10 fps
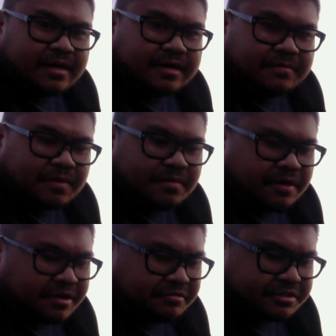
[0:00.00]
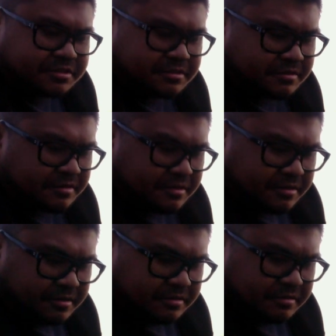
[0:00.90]
I remember I was
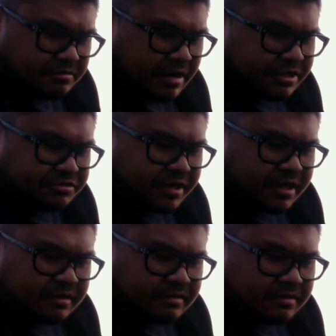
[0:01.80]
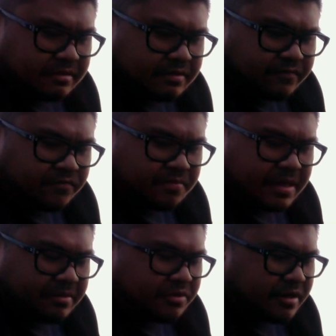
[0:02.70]
graduating from
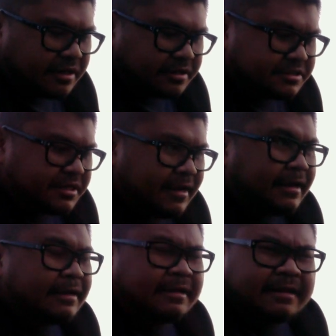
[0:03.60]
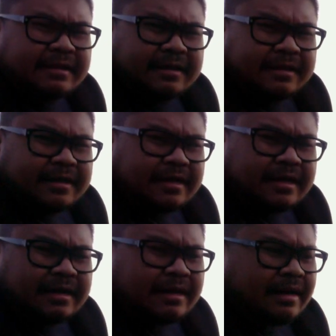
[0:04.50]
Bible college and
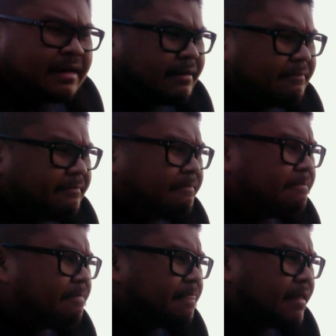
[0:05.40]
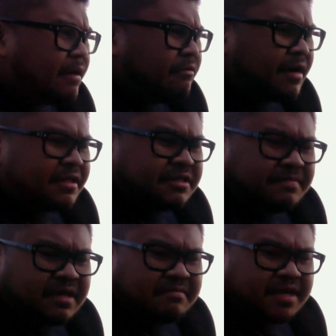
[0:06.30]
um, I wanted to
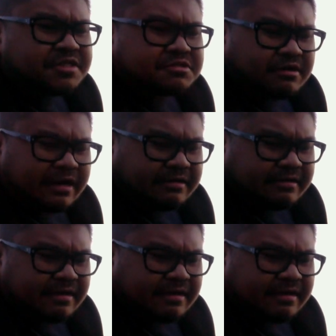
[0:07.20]
be in ministry.